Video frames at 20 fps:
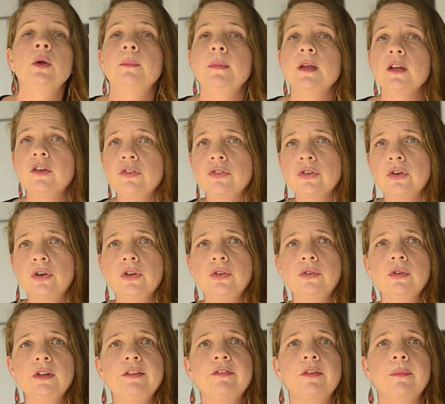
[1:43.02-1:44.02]
Make sure
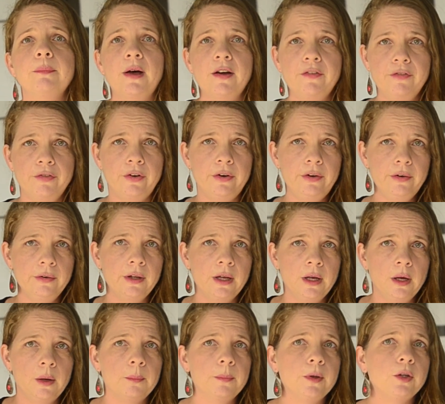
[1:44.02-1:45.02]
to leave a buffer
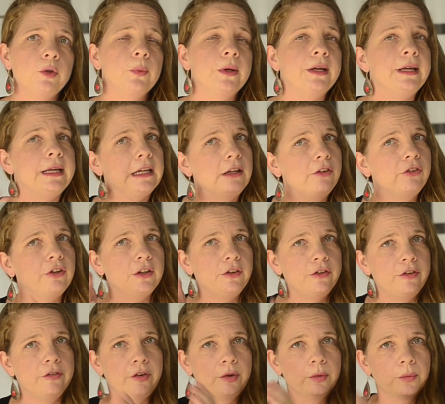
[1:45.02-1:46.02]
between each
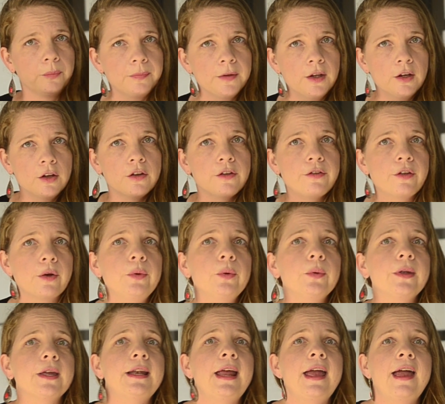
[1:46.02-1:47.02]
interview so
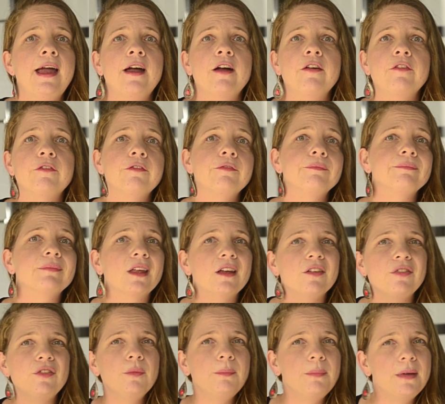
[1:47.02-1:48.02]
you can have
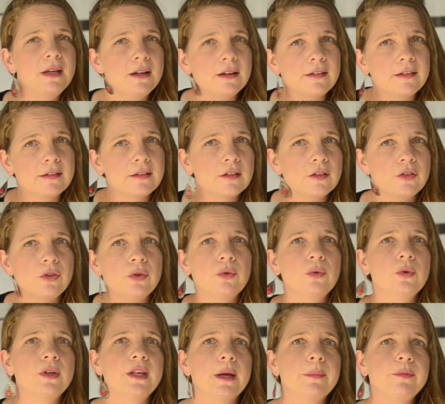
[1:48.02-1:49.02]
a few minutes
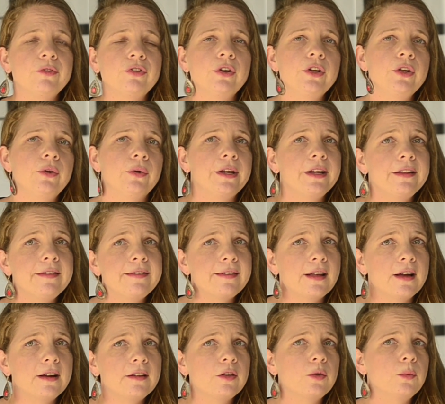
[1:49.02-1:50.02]
to capture your
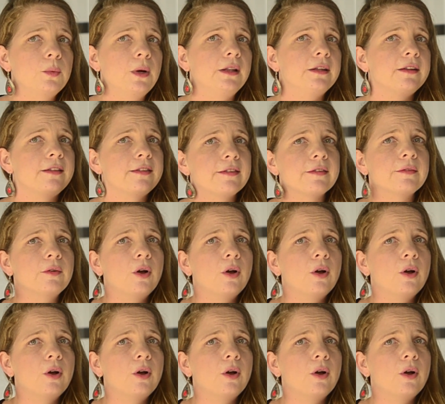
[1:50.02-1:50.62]
insights while it's